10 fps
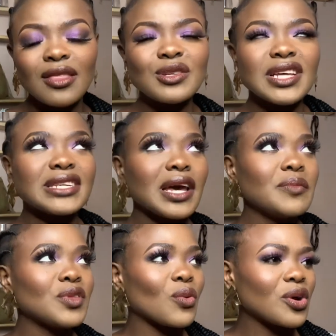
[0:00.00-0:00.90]
There's a
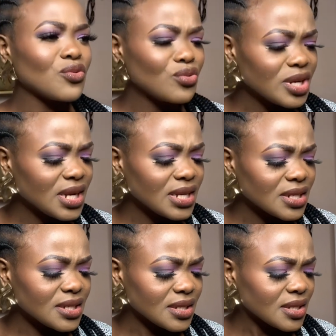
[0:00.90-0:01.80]
time the
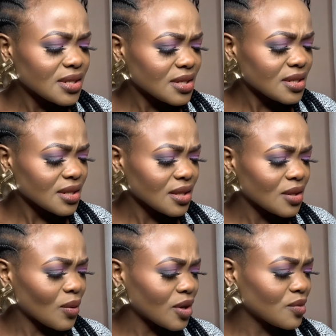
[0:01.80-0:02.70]

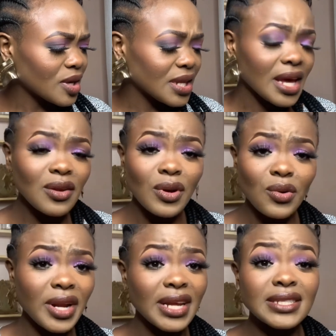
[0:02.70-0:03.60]

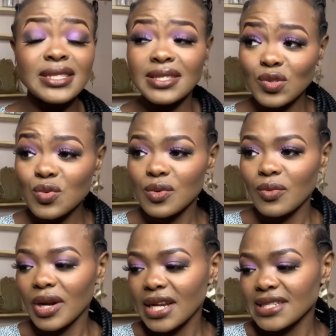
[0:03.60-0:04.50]

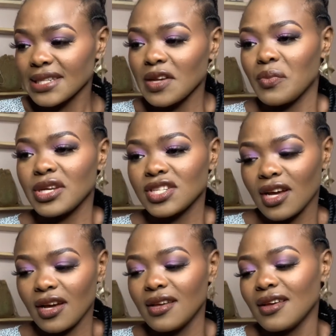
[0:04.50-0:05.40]

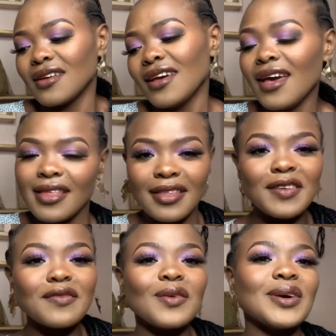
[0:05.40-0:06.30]

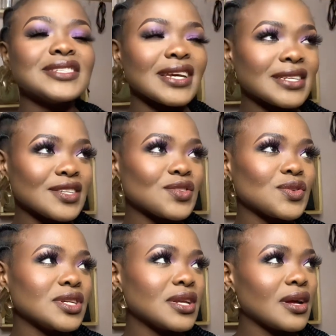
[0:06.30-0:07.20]
influencer
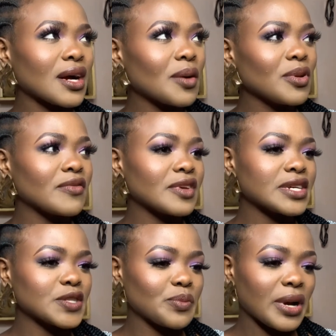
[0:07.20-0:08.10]
industry a couple of
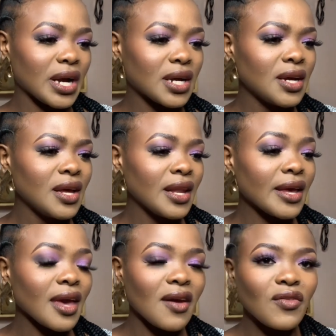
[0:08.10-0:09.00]
years back.
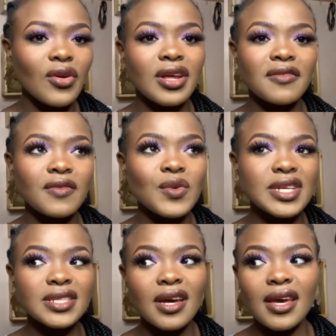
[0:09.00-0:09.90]
Like every
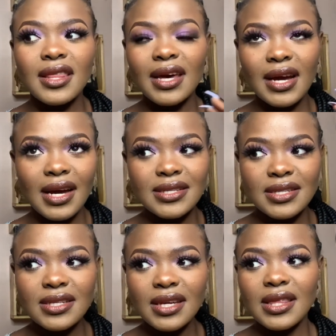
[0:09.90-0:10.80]
influencer and their
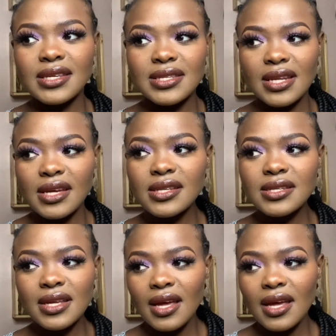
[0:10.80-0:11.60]
cousin in the States